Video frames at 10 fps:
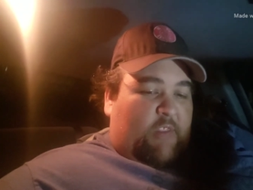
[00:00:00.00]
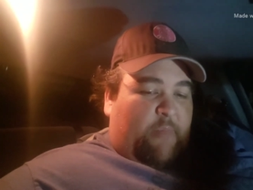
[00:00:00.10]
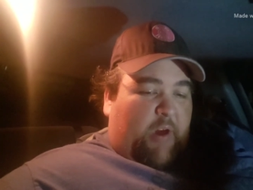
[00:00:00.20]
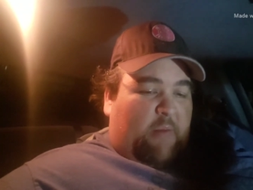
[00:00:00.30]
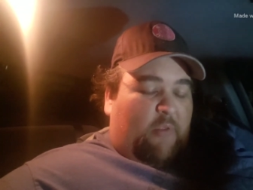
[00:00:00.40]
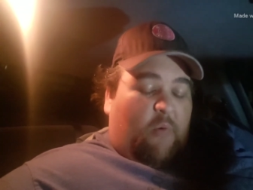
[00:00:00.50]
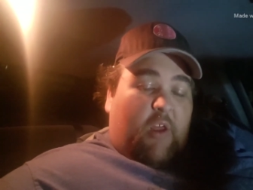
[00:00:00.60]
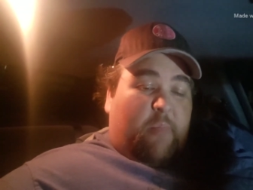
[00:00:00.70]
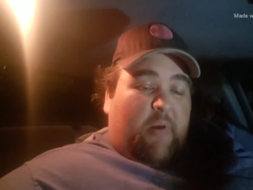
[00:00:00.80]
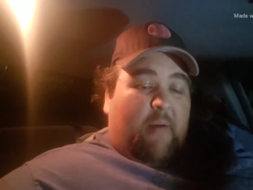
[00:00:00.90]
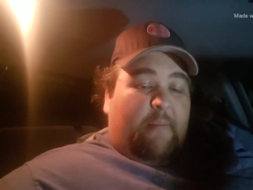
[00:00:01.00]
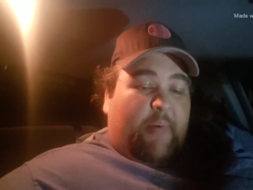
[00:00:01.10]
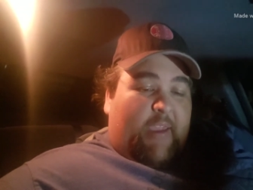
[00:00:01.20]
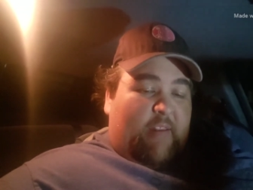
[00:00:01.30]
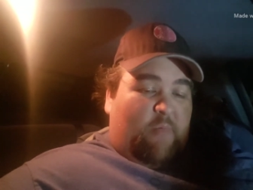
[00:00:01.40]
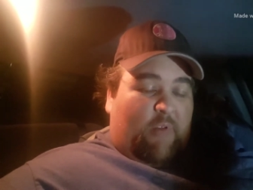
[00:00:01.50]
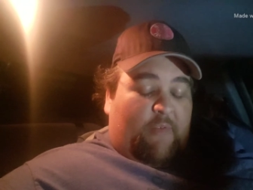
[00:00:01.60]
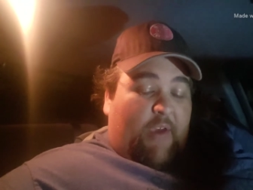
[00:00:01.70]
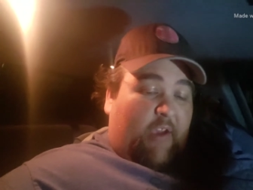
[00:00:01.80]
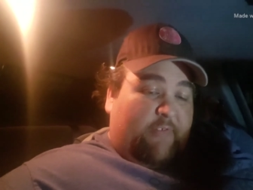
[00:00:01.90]
the bottom of the water pump, but where
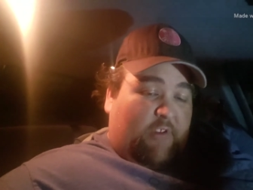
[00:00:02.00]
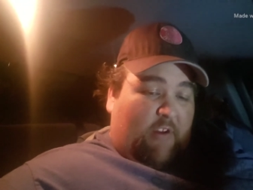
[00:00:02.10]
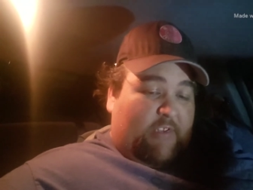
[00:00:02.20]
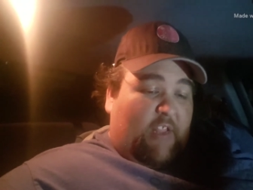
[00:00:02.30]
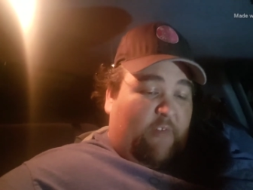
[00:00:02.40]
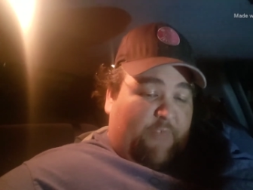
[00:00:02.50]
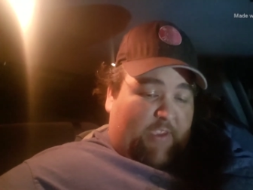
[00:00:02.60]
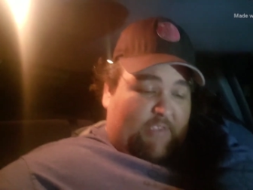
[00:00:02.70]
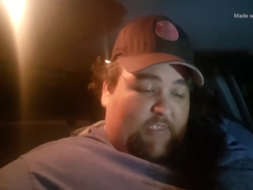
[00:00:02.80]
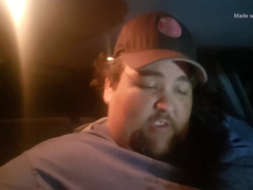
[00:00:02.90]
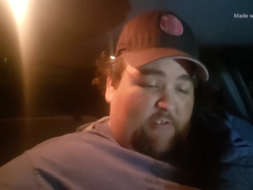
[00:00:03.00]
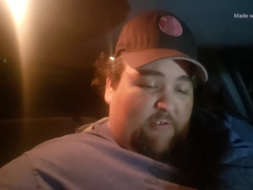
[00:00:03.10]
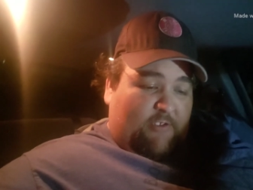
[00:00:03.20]
the valves are is now fixed.